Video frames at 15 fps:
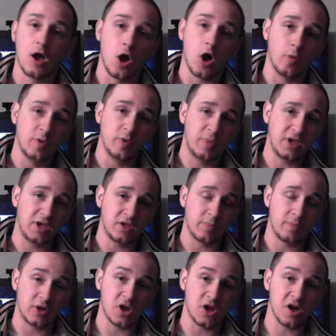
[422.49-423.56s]
I'll be picking
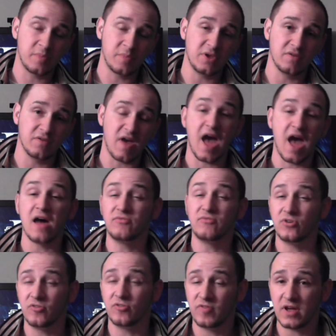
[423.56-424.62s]
up a copy of
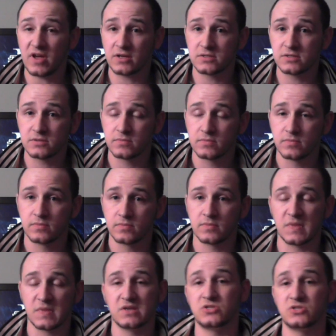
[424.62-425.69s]
After Effects.
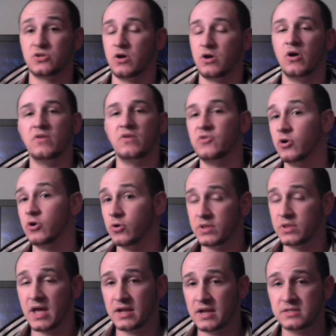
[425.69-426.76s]
So if you don't know
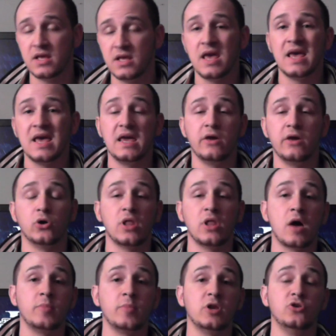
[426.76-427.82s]
what that is, it'll
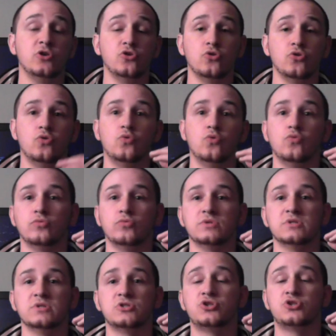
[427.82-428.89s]
allow me to do
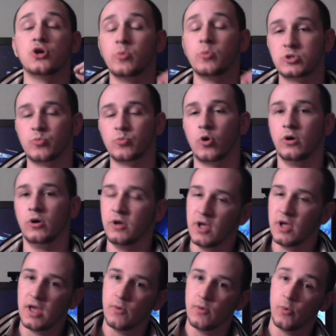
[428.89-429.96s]
so much more.
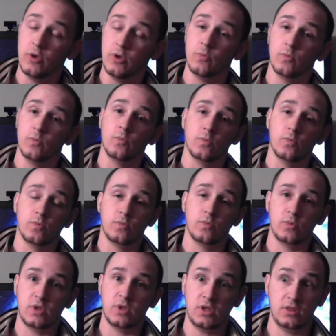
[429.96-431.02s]
The
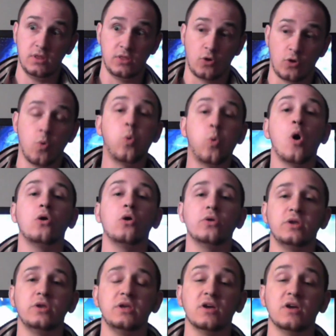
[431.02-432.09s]

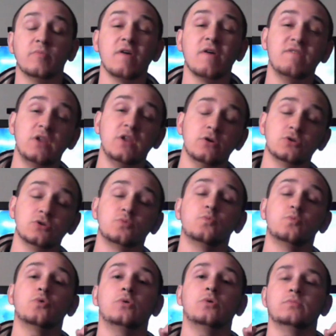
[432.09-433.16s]
quality of my videos
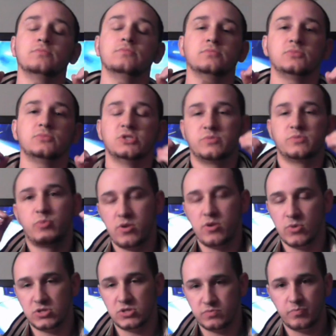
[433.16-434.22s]
will just pretty
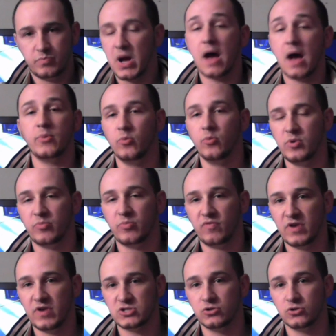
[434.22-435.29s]
much pop. It'll be
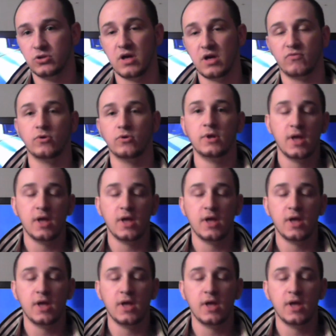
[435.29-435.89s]
professional level.